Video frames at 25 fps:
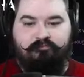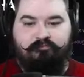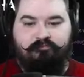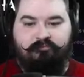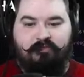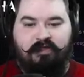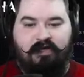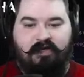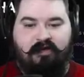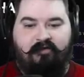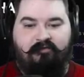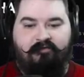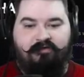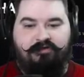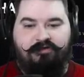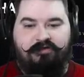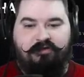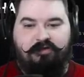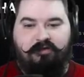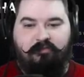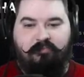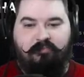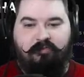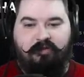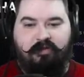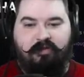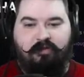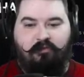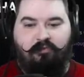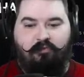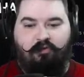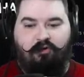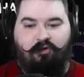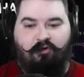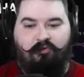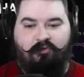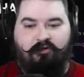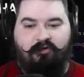Yeah, having to keep a,
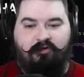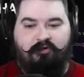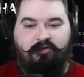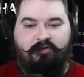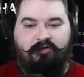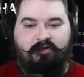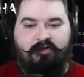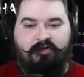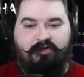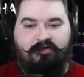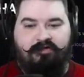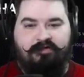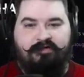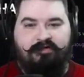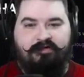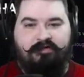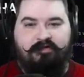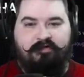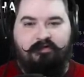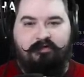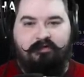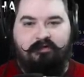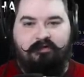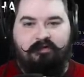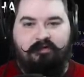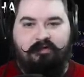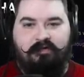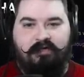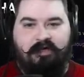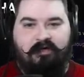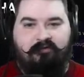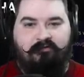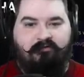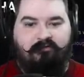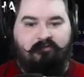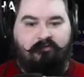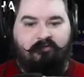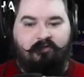whirlwind on things
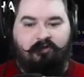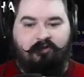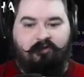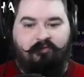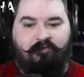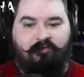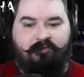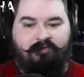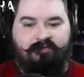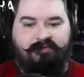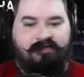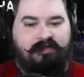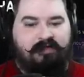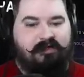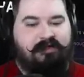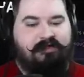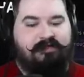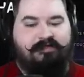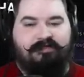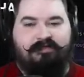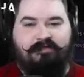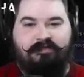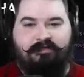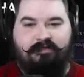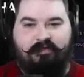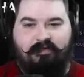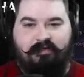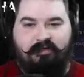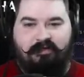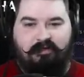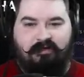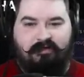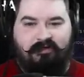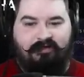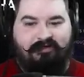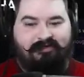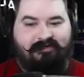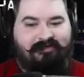every few globals is...
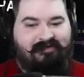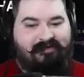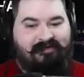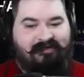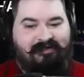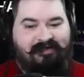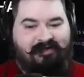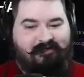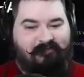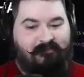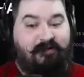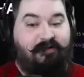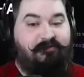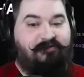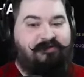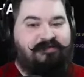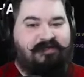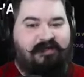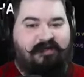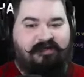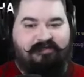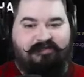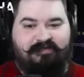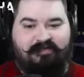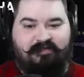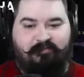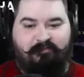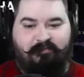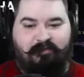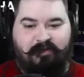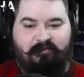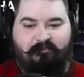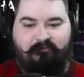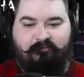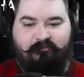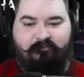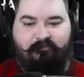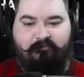It's been a second since I
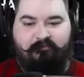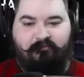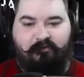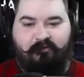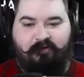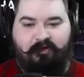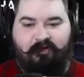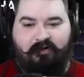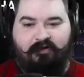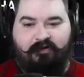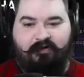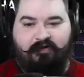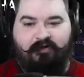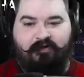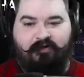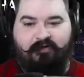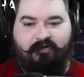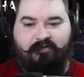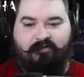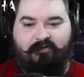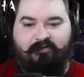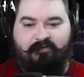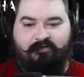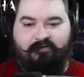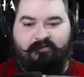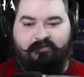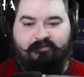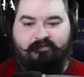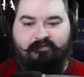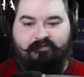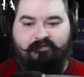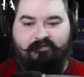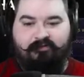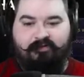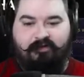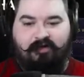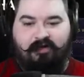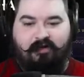played Fury.
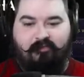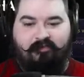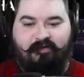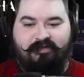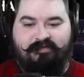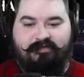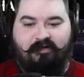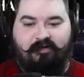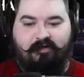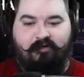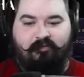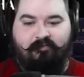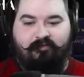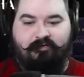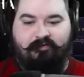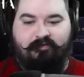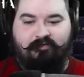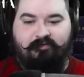Oh, I messed that up.